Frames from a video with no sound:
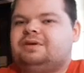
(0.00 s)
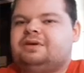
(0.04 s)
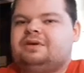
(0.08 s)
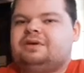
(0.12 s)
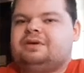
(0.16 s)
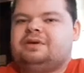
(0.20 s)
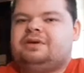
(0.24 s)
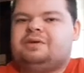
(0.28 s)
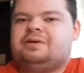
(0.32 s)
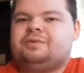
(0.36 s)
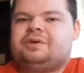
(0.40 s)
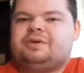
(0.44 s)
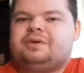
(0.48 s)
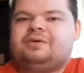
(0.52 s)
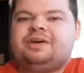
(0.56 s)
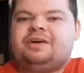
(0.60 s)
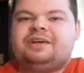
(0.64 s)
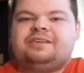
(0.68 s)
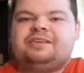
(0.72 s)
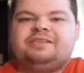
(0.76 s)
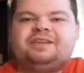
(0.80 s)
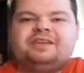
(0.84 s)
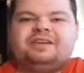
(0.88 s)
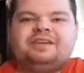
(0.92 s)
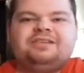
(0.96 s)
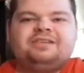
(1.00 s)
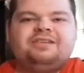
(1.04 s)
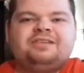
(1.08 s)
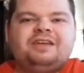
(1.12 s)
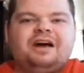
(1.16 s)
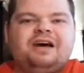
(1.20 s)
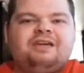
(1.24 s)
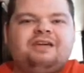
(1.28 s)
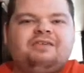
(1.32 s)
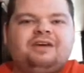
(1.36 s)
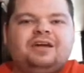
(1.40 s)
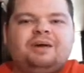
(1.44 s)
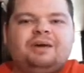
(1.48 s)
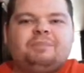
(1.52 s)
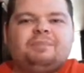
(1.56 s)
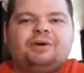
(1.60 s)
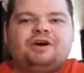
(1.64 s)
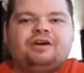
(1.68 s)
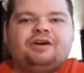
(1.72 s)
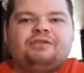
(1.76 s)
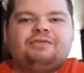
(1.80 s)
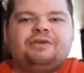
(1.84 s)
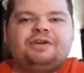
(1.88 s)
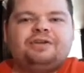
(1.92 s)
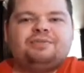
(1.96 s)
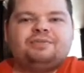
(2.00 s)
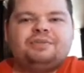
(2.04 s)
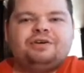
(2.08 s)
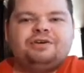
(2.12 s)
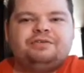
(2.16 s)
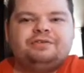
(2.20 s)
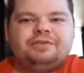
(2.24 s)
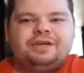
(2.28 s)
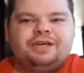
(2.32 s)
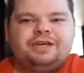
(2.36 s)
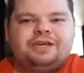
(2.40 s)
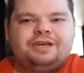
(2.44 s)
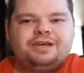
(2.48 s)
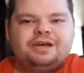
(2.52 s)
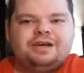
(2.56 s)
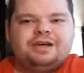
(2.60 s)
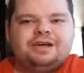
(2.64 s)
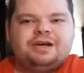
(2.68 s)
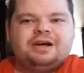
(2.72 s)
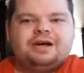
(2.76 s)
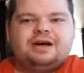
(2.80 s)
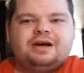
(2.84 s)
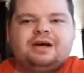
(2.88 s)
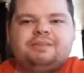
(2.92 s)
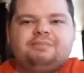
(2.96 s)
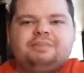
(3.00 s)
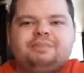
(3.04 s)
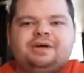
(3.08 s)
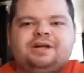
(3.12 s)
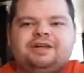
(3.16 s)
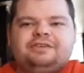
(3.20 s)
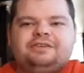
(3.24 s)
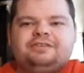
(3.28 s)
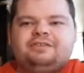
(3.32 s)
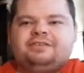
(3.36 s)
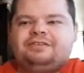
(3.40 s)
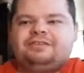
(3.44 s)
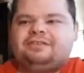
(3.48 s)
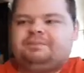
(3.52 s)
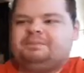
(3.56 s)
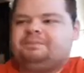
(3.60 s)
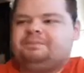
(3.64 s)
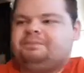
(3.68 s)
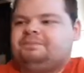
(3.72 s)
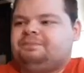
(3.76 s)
you know, like I said, it's not like a perfect movie, but it's,